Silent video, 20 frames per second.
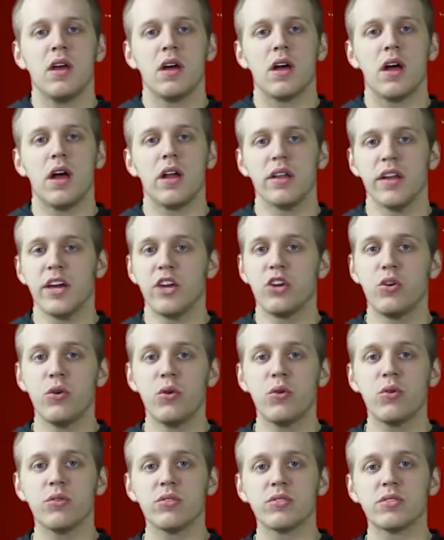like
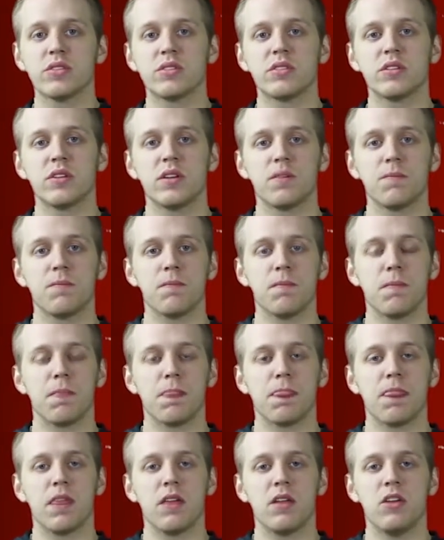Google's
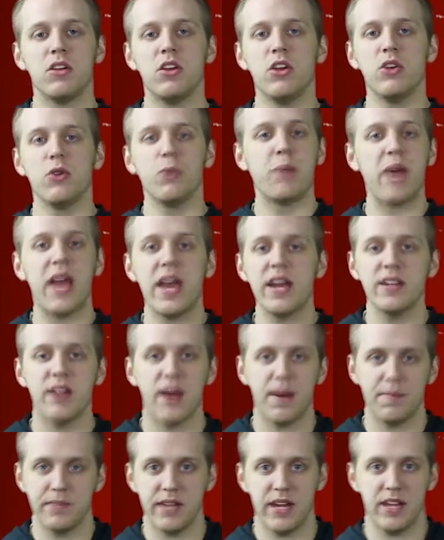new Panda
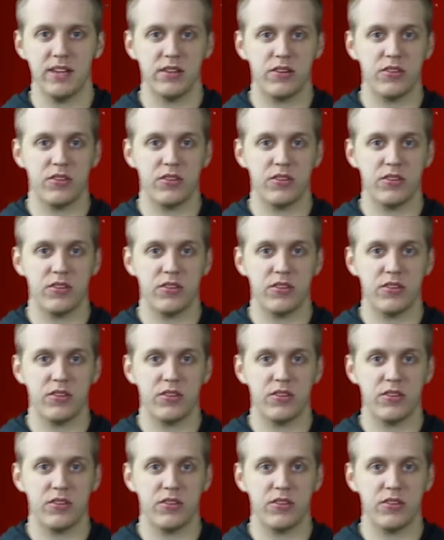update,